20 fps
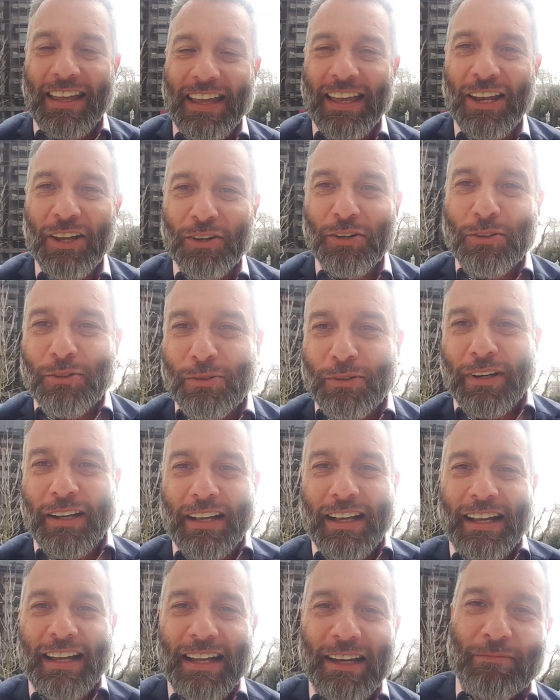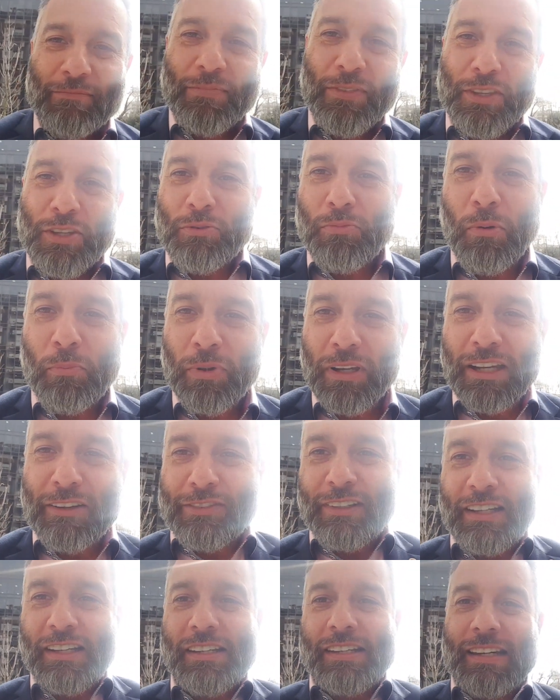Hello, um, you won't
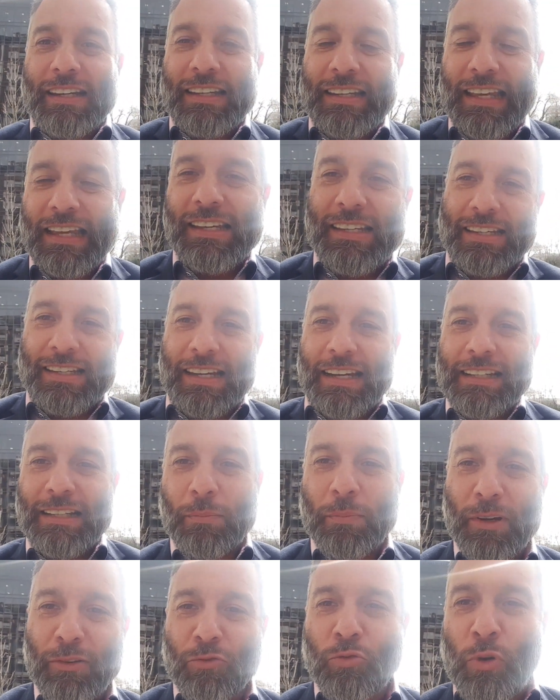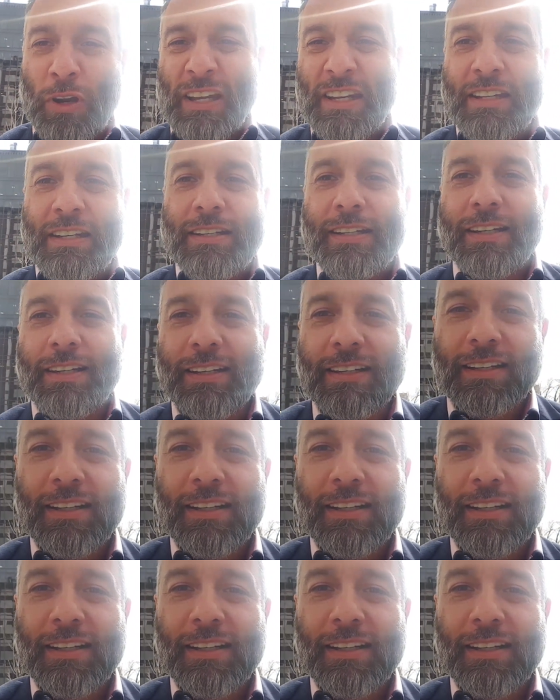believe this. Yes, a little bit of wind.